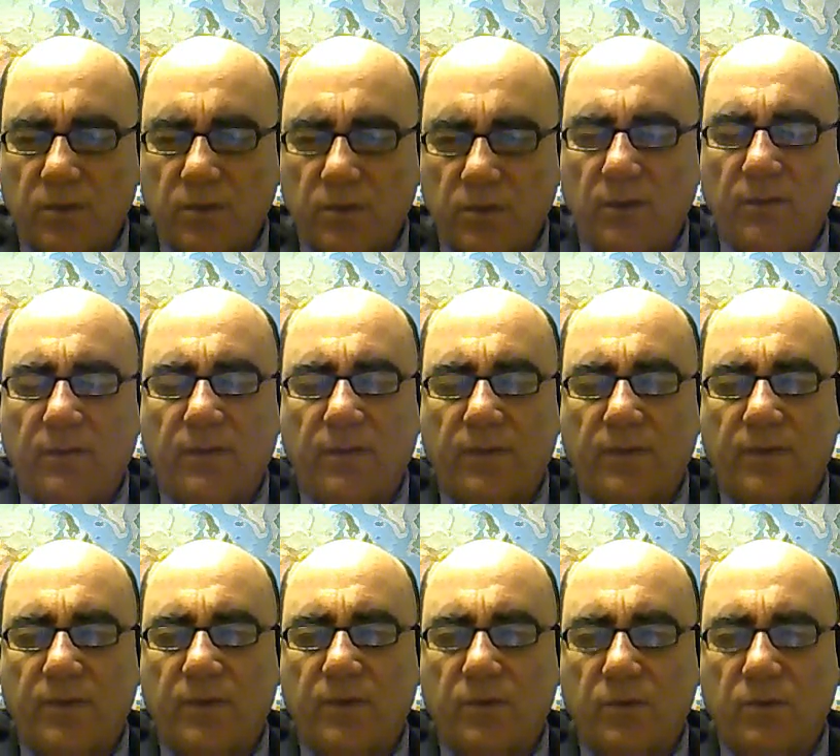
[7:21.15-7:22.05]
not
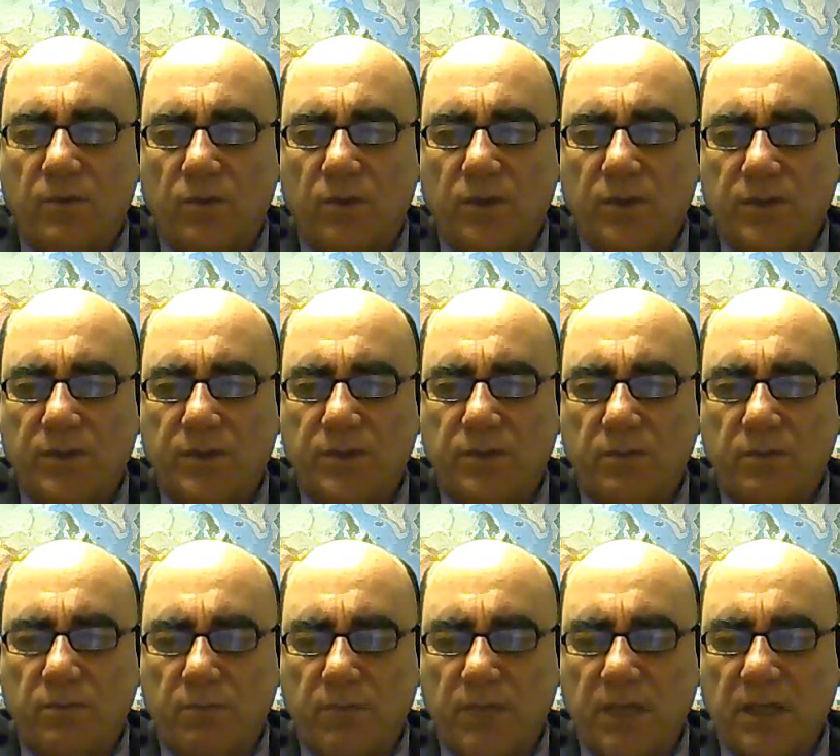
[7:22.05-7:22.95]
the ones
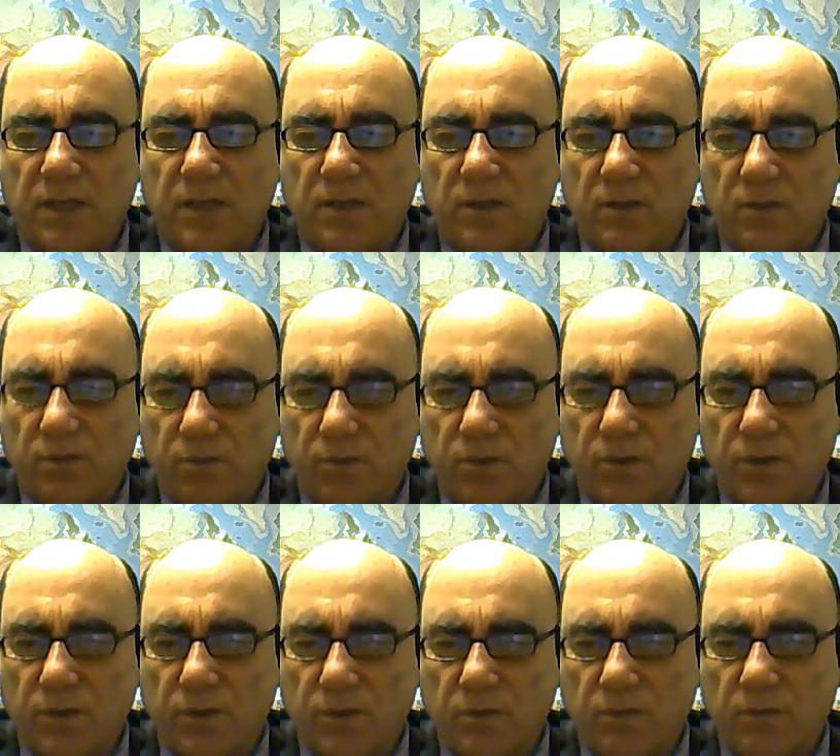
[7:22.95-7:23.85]
that men
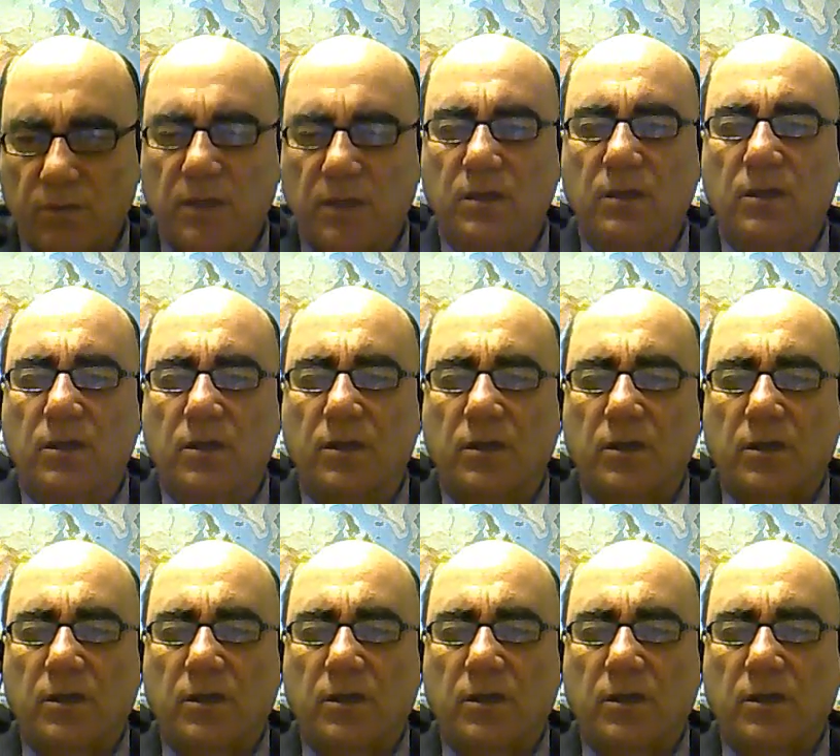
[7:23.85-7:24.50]
appoint and men